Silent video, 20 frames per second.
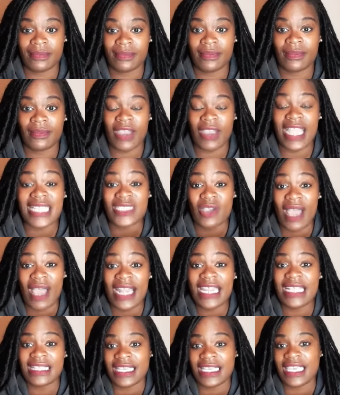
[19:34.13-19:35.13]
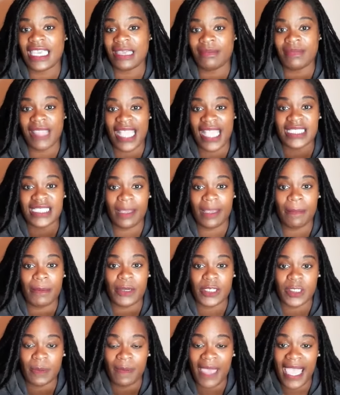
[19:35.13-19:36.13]
right? So I need to keep things in
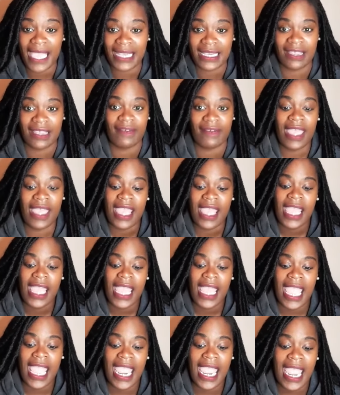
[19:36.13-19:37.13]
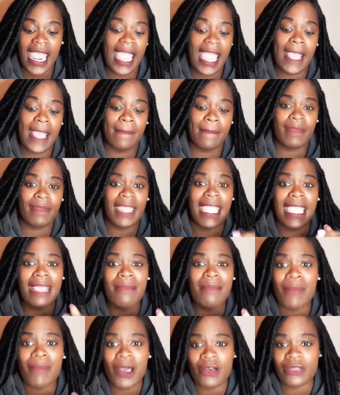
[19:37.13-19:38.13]
perspective. And
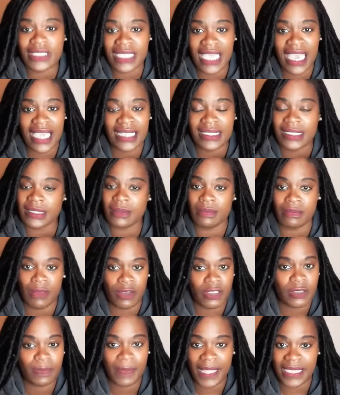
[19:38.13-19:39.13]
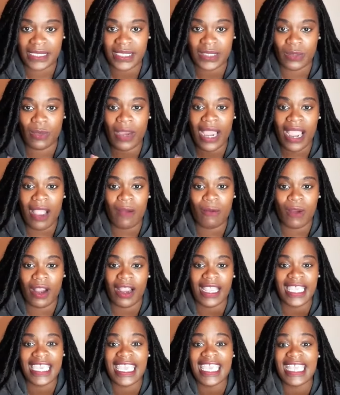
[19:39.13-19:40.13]
in most cases, most places where I
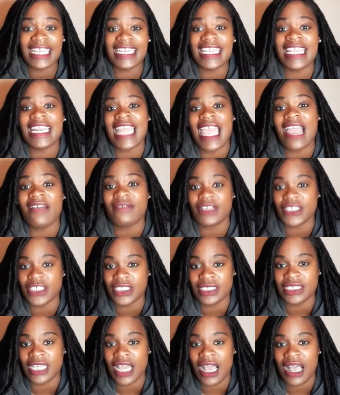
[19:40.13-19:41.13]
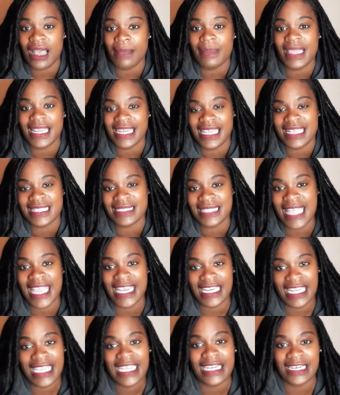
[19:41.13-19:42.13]
work, a kid didn't have a job unless they
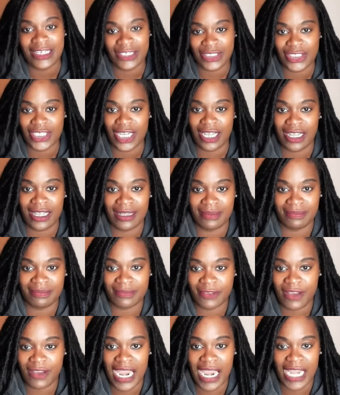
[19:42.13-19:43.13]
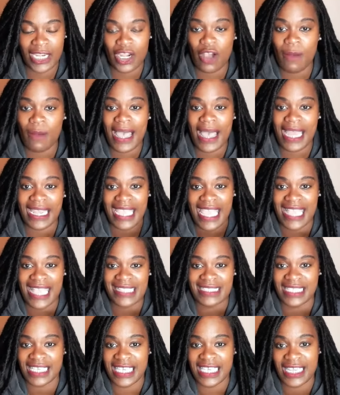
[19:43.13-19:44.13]
needed a job, right? Nobody
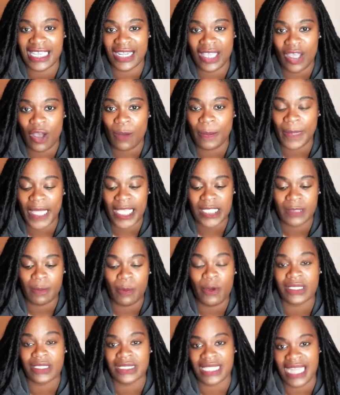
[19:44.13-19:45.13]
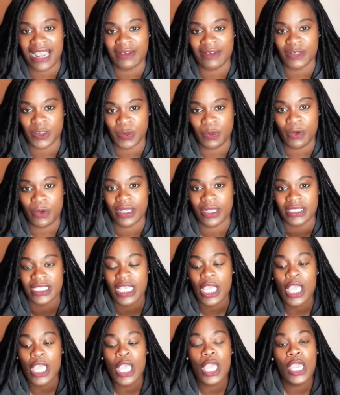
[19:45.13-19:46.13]
asked a kid to go play sports and after sports,
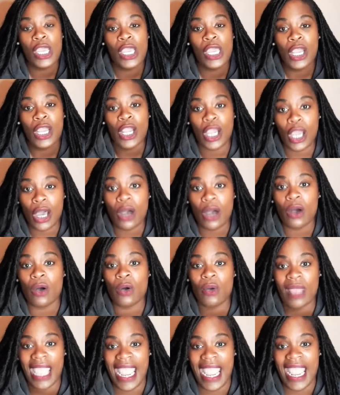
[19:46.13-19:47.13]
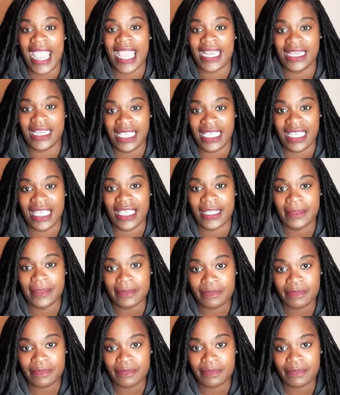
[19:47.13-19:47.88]
go and get